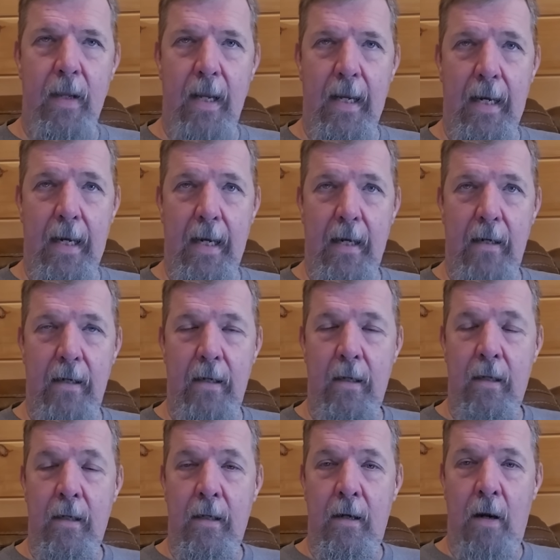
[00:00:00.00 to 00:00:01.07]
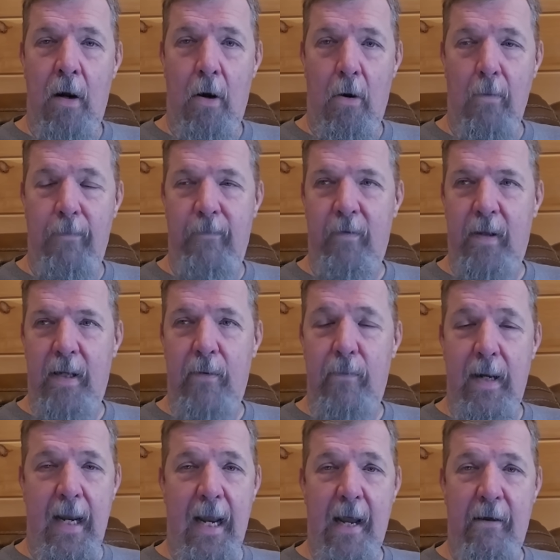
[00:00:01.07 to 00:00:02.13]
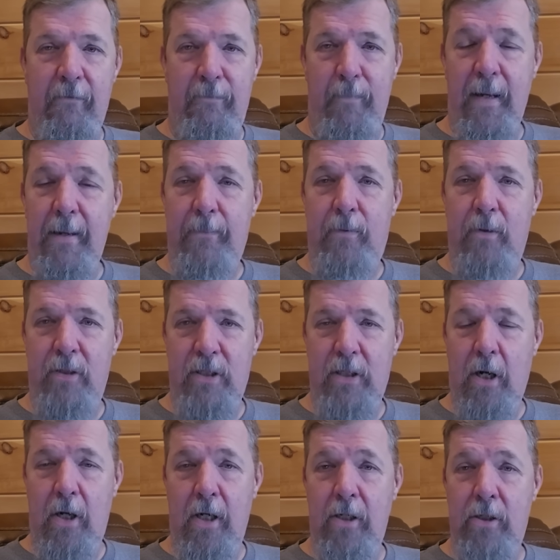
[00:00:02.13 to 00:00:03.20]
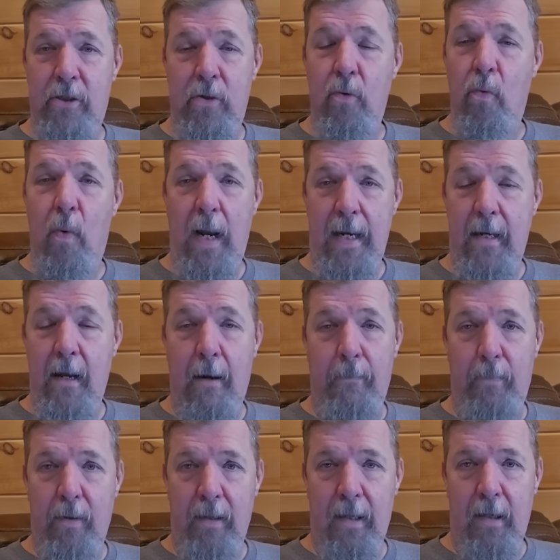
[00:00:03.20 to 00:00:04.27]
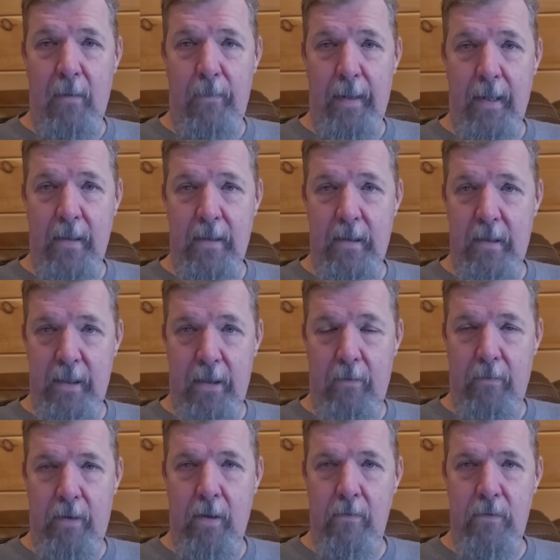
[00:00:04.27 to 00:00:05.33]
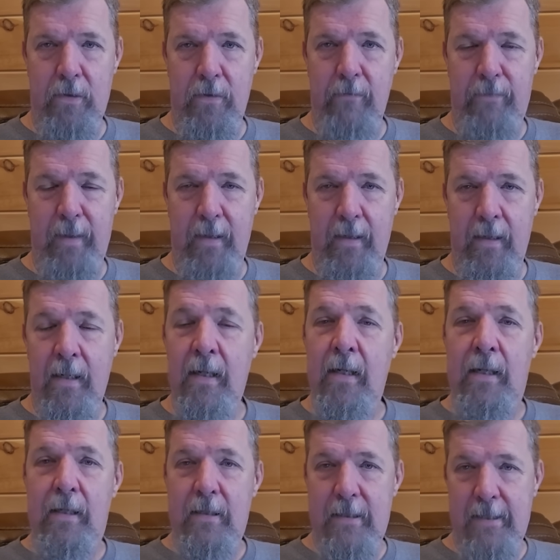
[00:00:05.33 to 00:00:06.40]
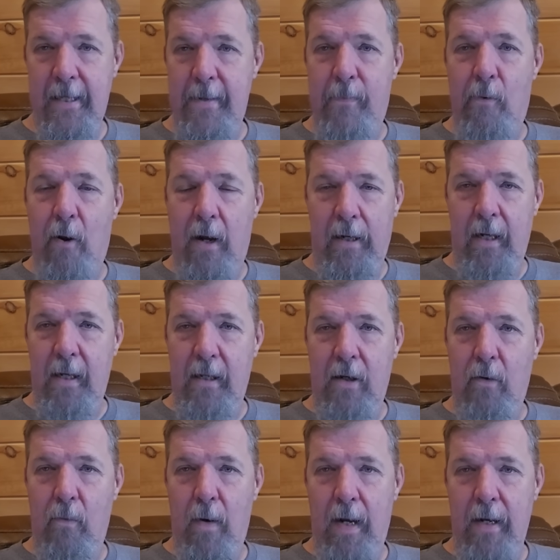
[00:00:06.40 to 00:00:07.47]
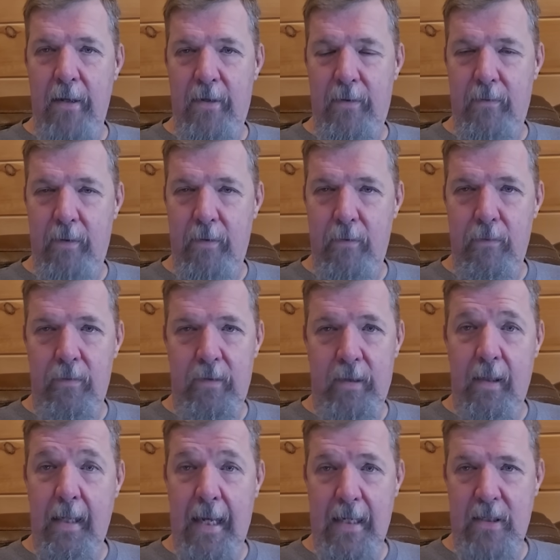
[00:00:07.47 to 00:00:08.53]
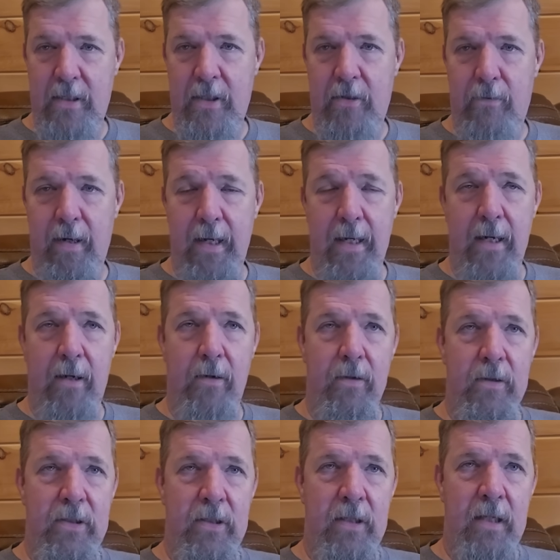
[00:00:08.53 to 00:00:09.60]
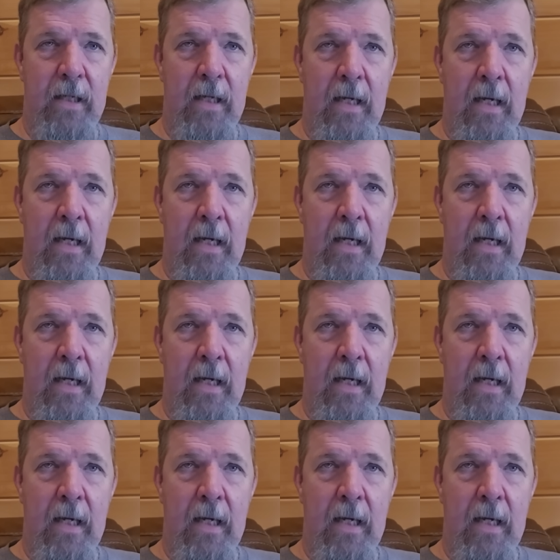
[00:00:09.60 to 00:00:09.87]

And hopefully we have people starting to wake up a little bit, you know, those who've been sleepwalking their way through the last three years